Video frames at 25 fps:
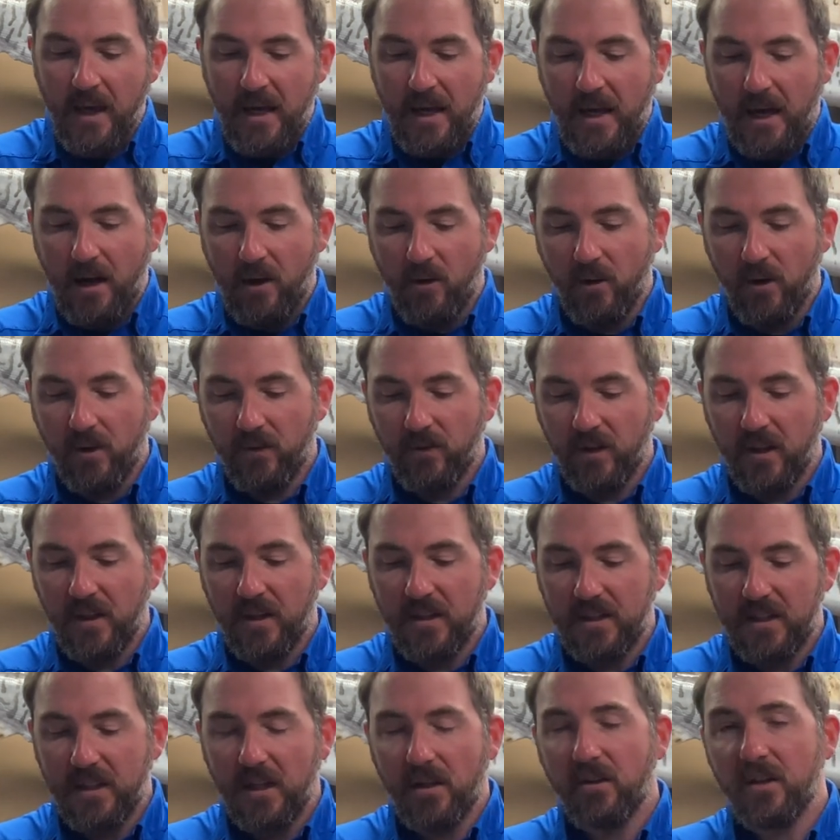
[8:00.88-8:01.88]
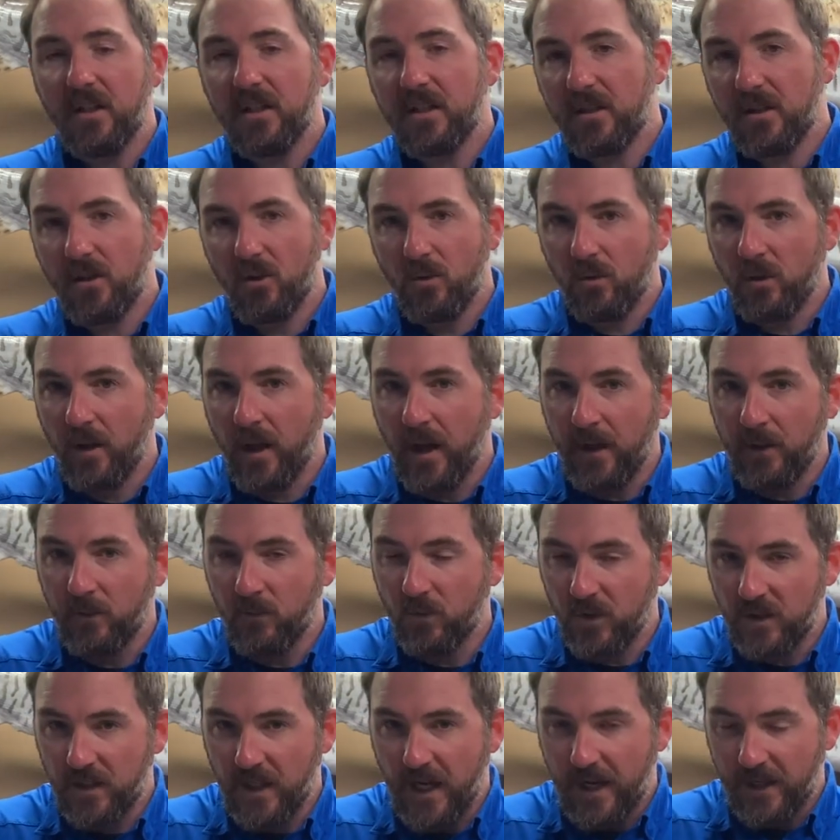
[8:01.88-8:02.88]
however, the Series 2 line
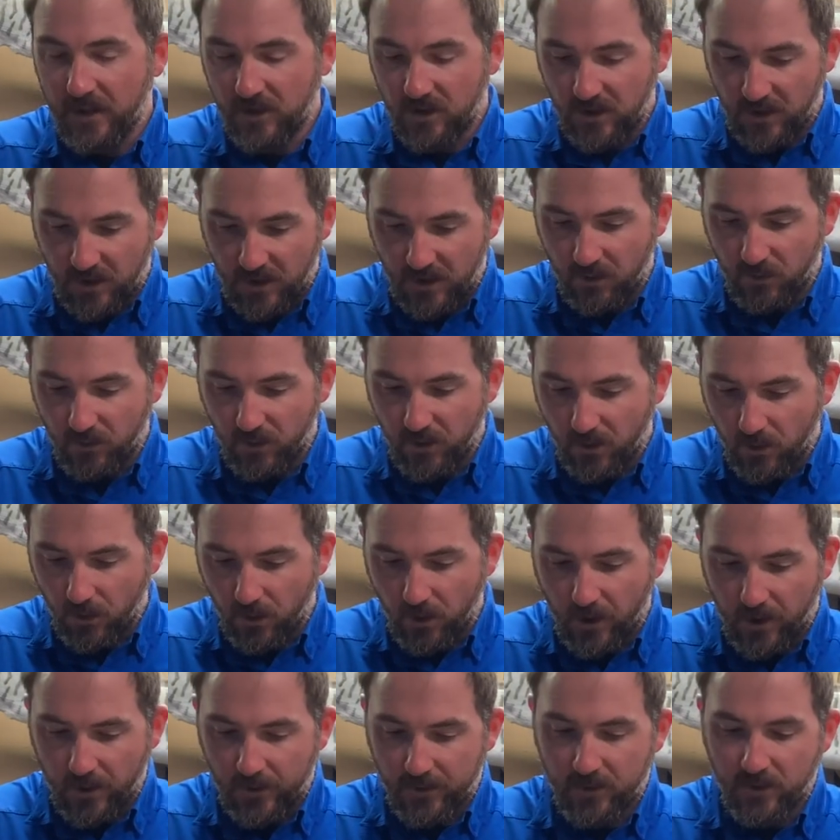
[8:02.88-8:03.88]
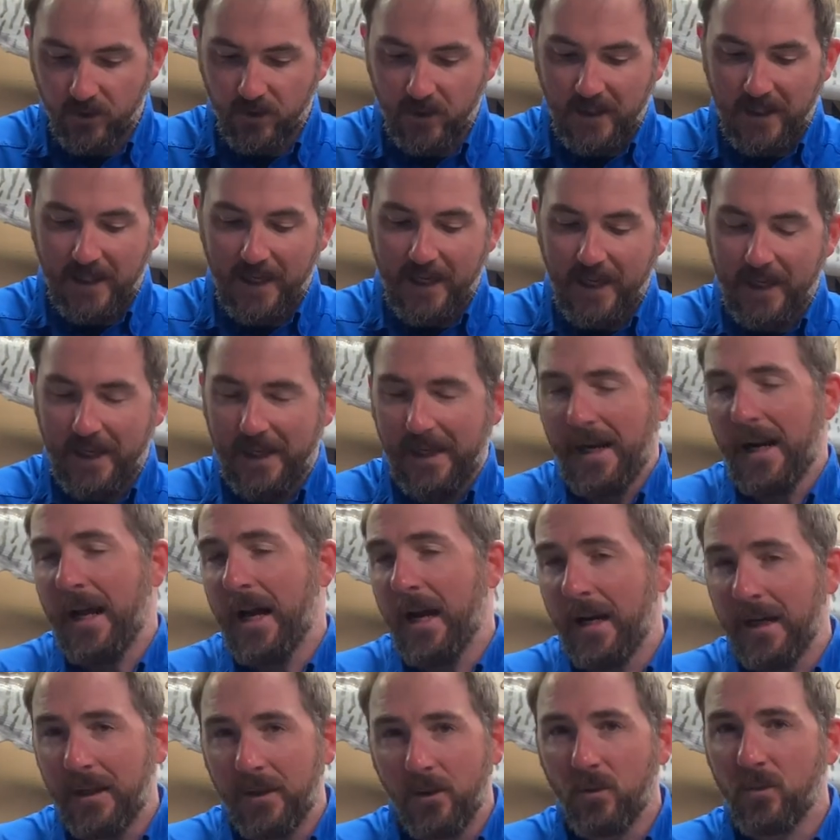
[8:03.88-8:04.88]
was actually a little harder to get, and
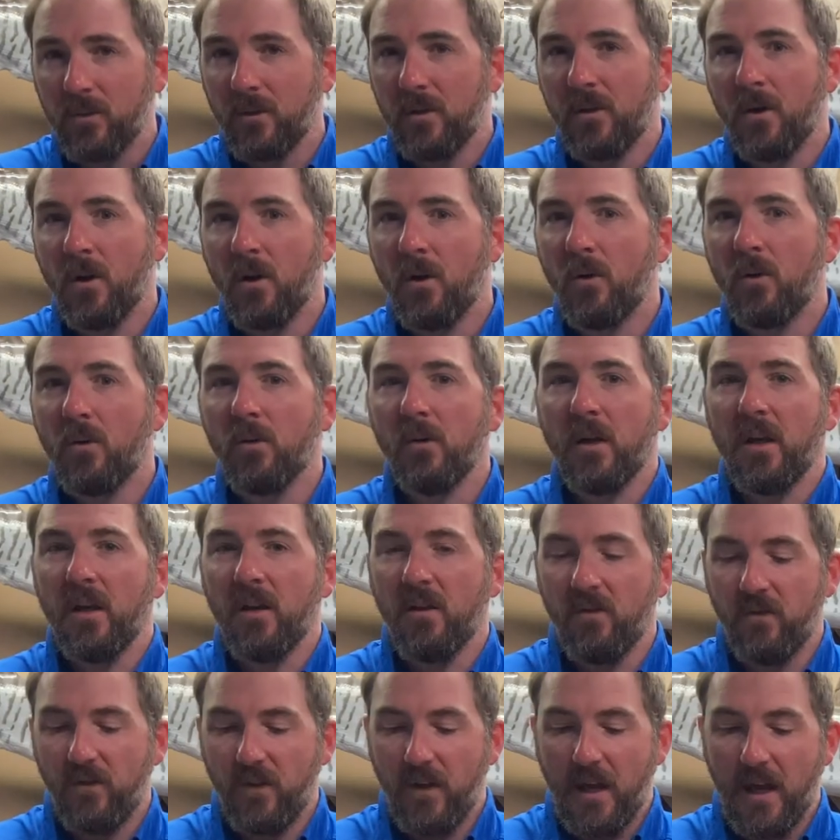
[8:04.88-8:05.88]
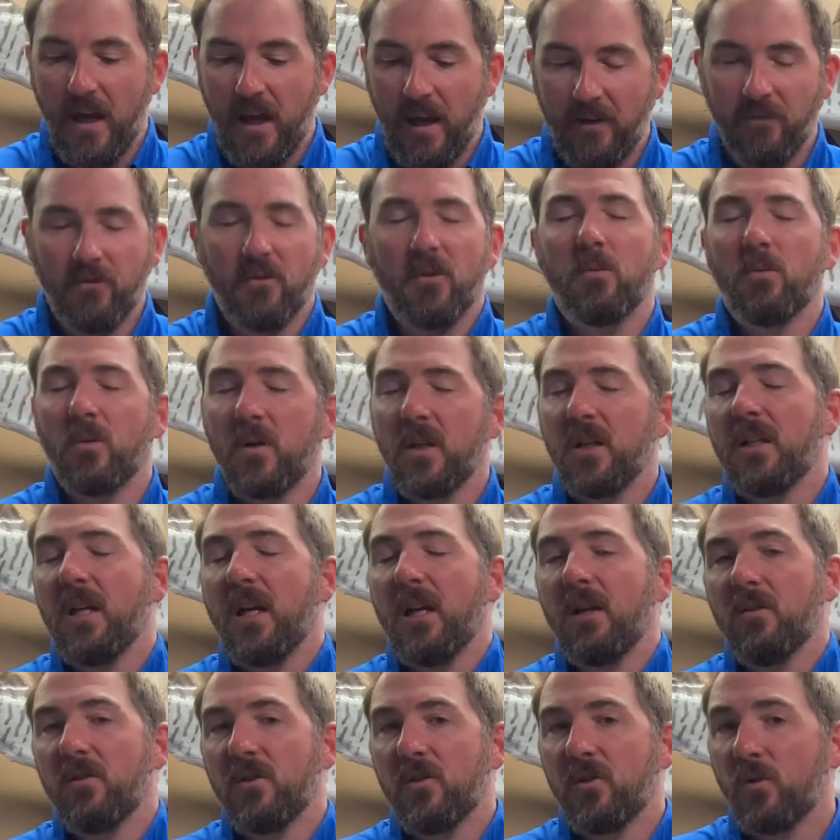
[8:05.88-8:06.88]
I don't know if every
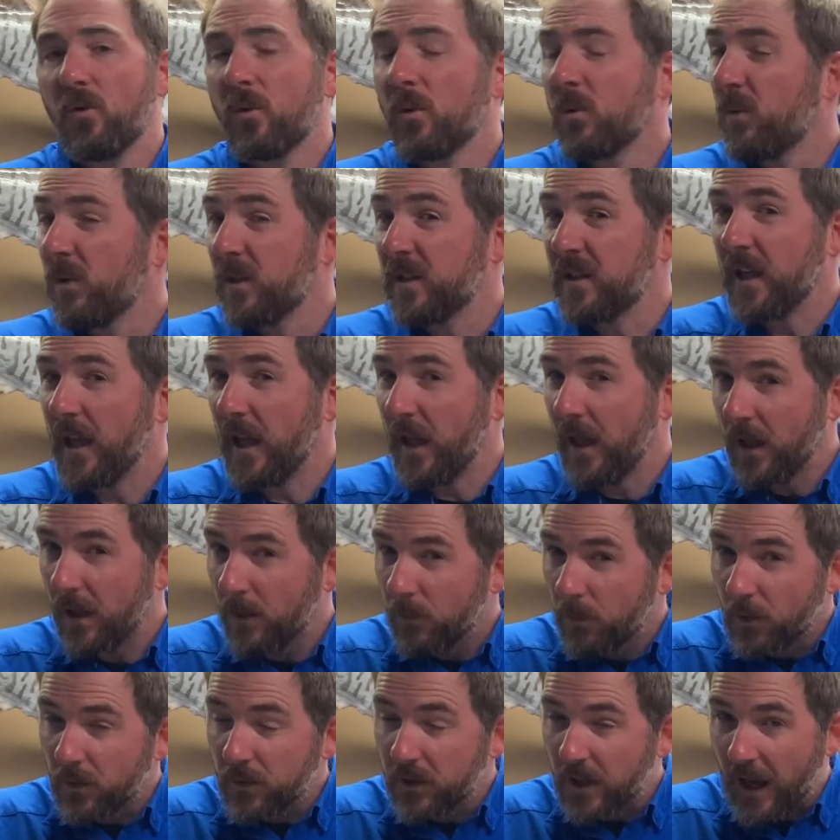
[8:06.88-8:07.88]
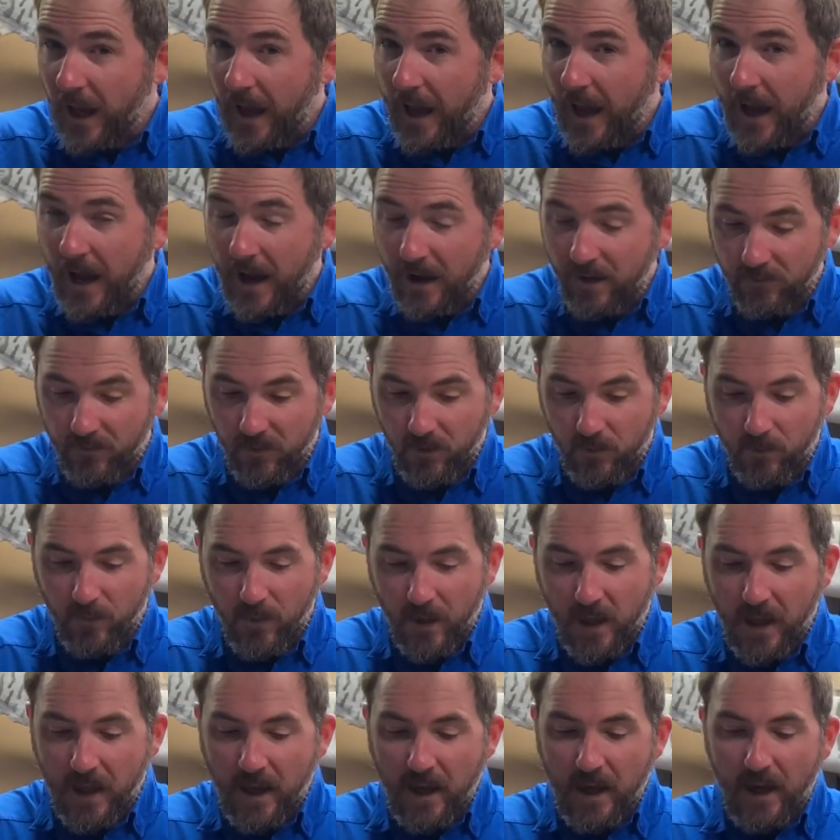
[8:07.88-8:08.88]
retail store was able to have them.
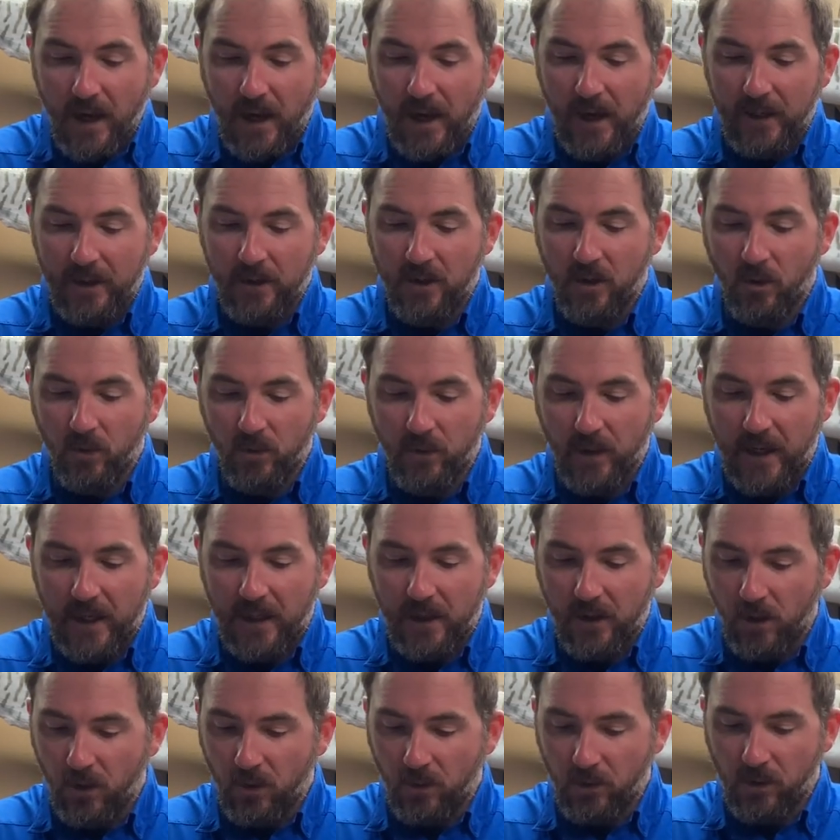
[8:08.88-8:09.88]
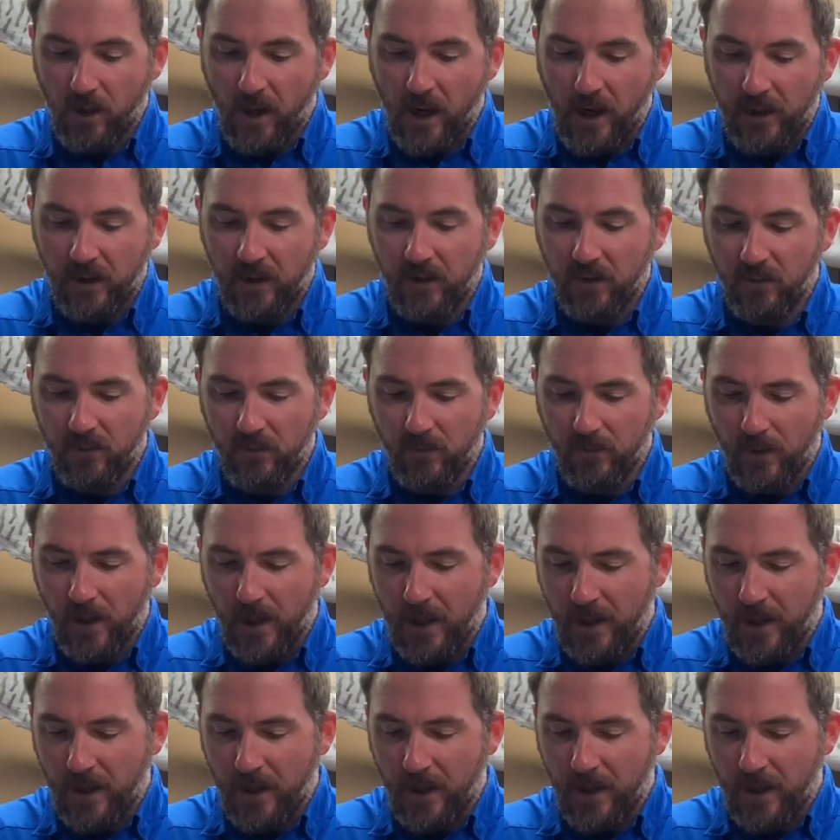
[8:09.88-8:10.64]
I know like a lot of